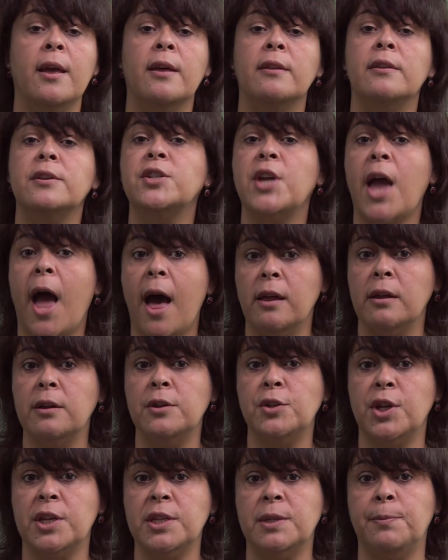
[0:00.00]
The
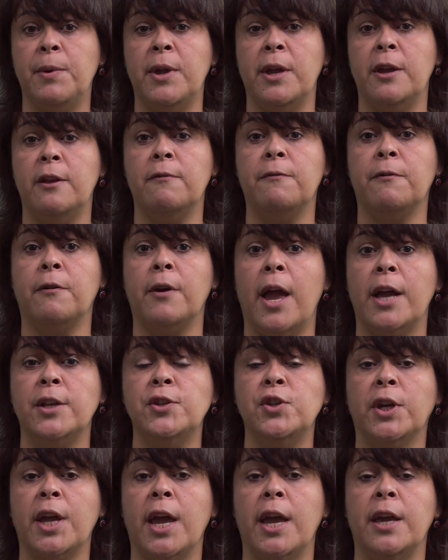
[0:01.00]
challenge has been for
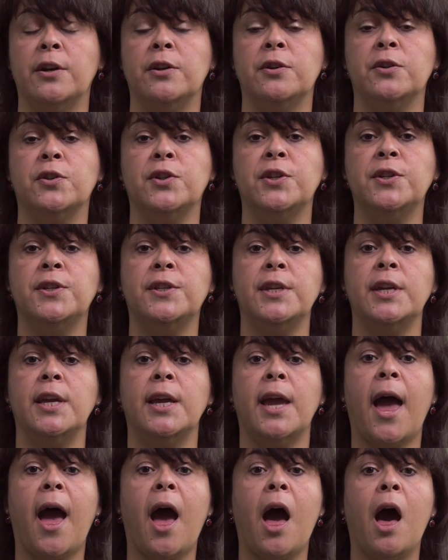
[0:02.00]
educators to see
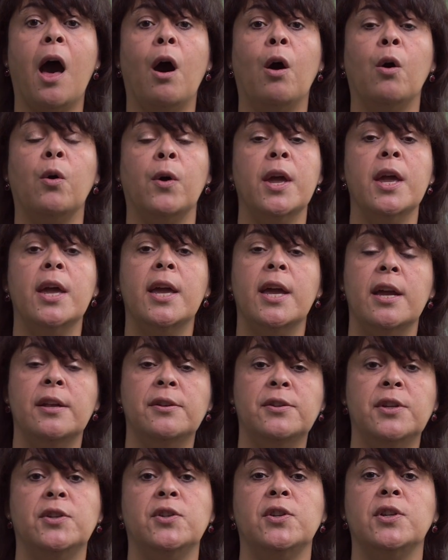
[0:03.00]
how
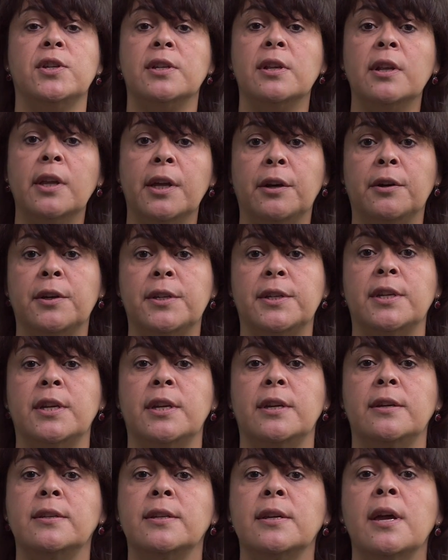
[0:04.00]
Indigenous
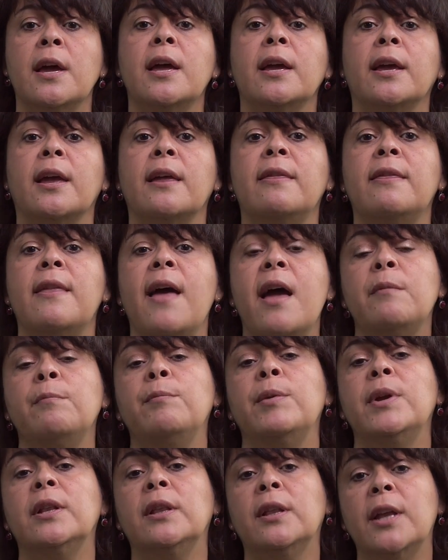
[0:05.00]
literacies can then
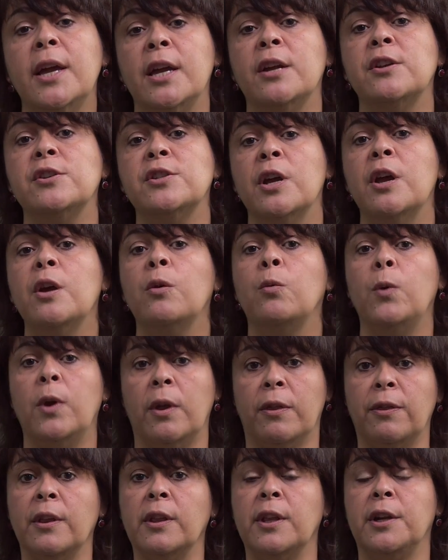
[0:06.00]
be linked
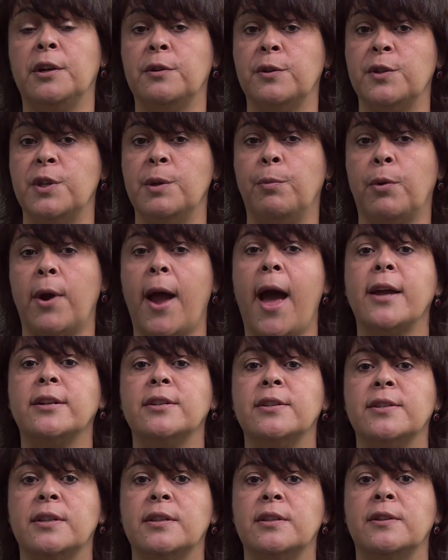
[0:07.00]
with the literacy
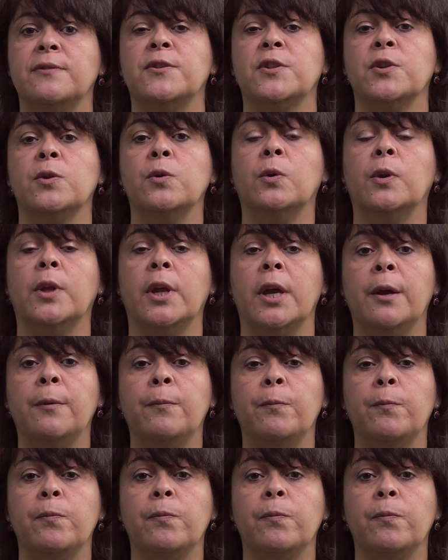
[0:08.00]
practices of schooling.